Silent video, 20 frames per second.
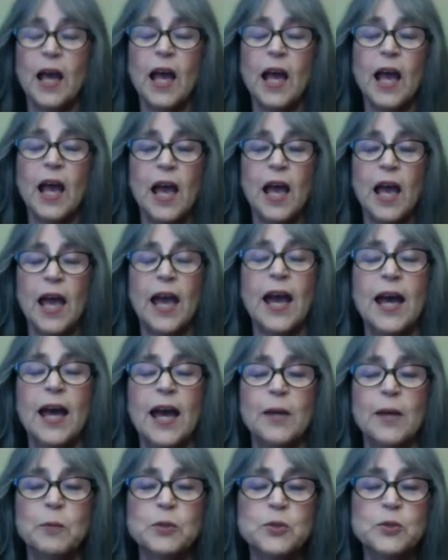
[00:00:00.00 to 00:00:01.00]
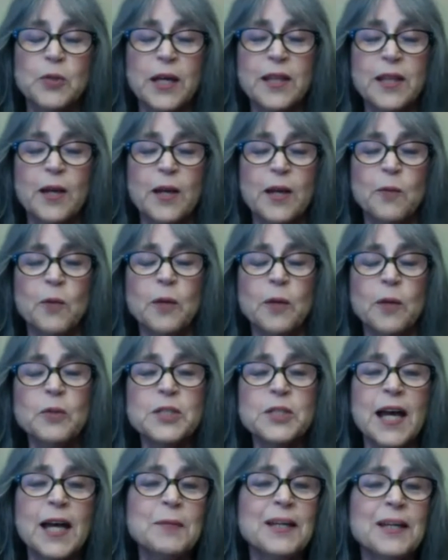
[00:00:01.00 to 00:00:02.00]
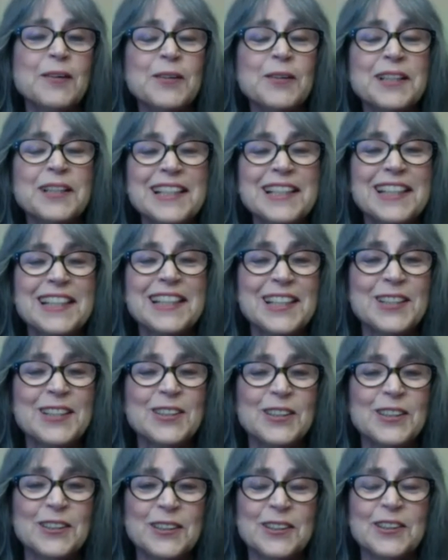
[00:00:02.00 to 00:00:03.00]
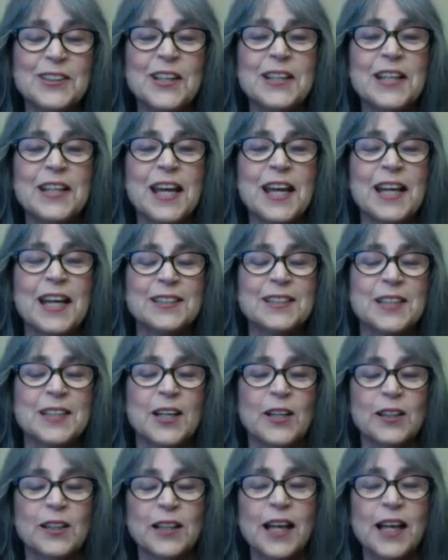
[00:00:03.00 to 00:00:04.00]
And we'll try that one more time, and we're going to giggle a little on the exhale.